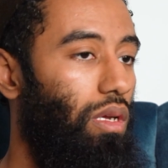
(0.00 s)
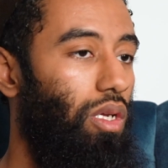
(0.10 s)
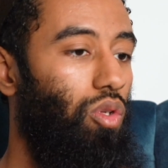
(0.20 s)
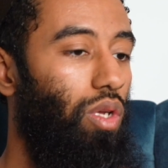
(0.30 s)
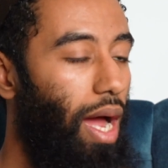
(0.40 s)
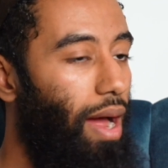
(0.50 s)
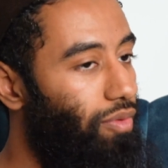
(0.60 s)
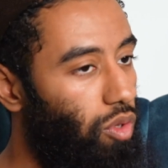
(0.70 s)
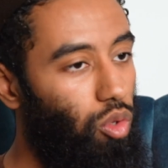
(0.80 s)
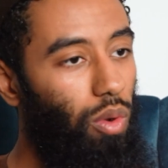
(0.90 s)
So you have
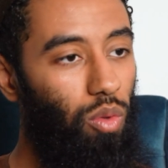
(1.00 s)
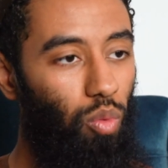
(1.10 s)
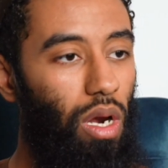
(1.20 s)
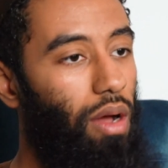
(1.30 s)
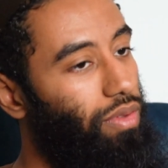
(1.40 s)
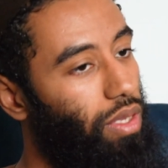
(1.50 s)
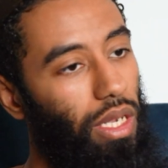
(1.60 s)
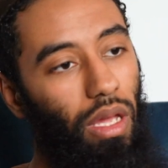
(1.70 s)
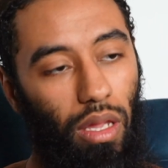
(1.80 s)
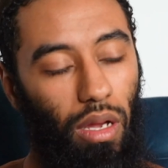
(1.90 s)
to do it one after the
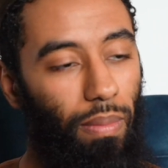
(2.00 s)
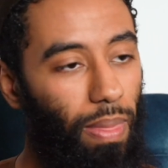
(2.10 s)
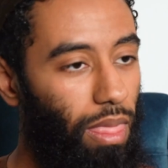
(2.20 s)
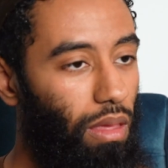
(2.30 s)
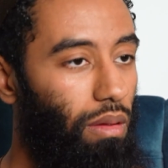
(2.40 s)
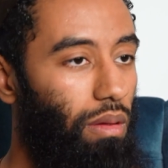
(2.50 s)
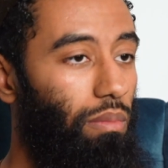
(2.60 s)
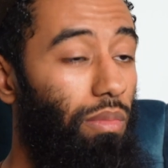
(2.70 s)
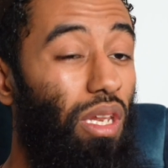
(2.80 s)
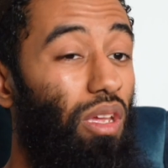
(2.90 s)
other.
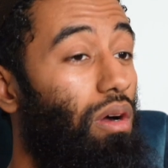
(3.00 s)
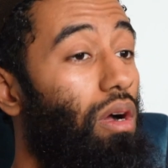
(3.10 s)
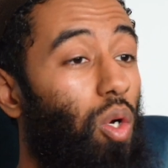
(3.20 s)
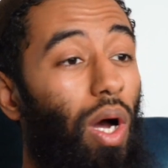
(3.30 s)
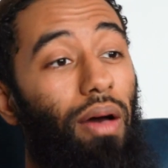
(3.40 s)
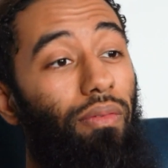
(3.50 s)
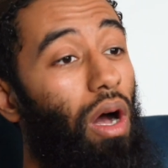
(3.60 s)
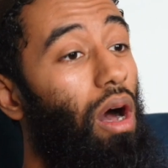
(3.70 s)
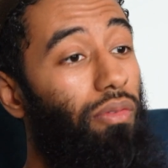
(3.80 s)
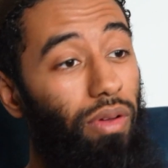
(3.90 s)
Meaning you can't go have a
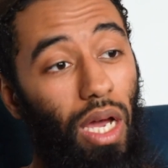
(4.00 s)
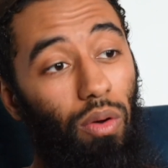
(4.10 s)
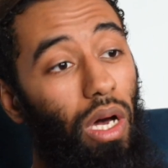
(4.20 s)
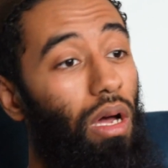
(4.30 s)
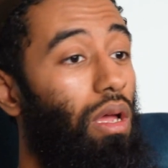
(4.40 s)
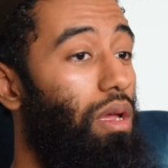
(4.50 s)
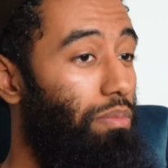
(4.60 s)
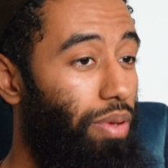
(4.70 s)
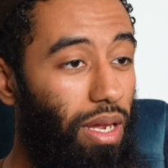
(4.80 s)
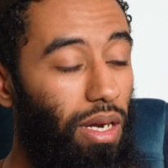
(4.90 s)
half an hour
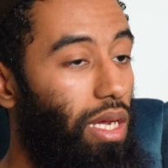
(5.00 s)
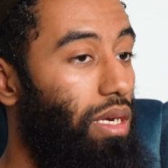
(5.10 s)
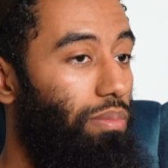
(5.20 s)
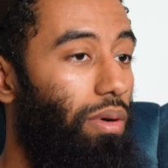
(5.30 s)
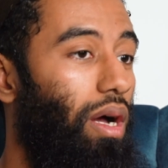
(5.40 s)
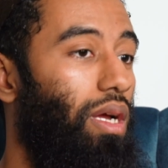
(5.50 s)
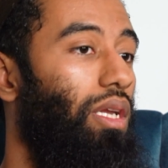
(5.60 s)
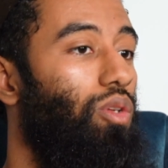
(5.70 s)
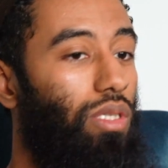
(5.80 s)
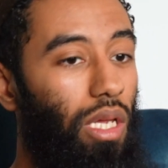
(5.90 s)
picnic in the park and then
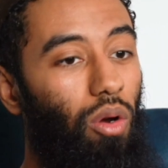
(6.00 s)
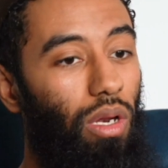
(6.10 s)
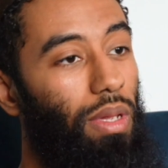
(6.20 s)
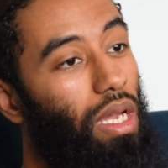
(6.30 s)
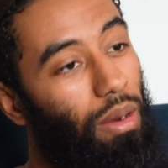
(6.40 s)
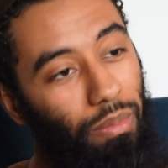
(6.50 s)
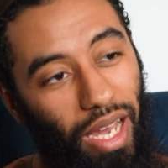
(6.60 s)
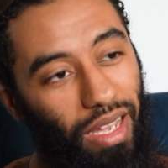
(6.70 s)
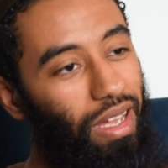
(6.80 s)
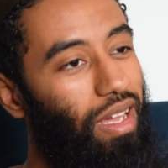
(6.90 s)
you say, oh, let me come
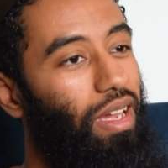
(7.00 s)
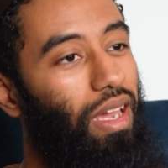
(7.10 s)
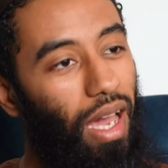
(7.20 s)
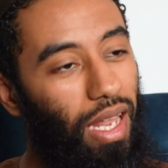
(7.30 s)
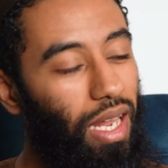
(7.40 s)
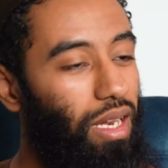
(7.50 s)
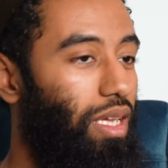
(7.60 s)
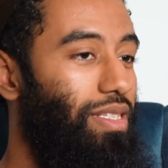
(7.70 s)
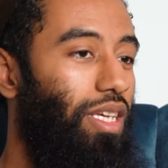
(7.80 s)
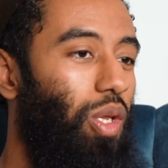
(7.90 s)
back and then
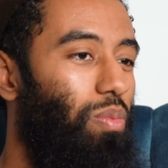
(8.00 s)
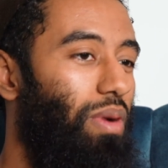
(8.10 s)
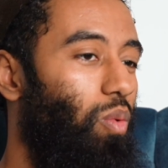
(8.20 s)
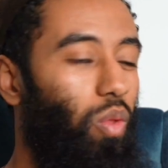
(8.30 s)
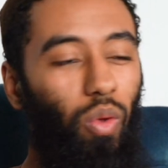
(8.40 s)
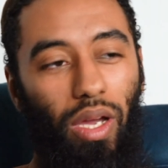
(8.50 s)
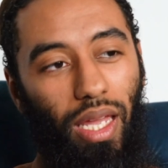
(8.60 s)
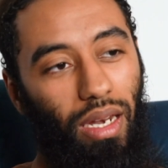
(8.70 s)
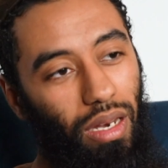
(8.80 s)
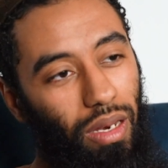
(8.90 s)
continue with my wudu
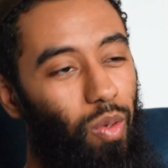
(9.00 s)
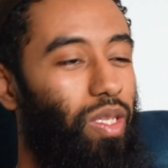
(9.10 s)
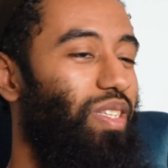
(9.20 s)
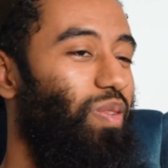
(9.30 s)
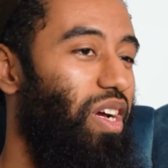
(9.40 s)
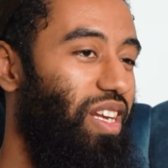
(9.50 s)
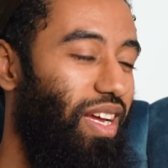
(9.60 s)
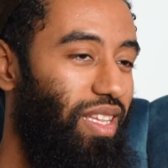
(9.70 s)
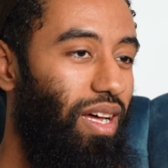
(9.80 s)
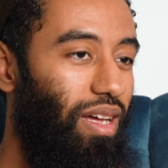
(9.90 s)
again. No, it doesn't work
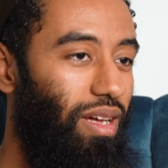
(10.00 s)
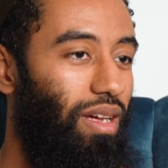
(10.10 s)
like that.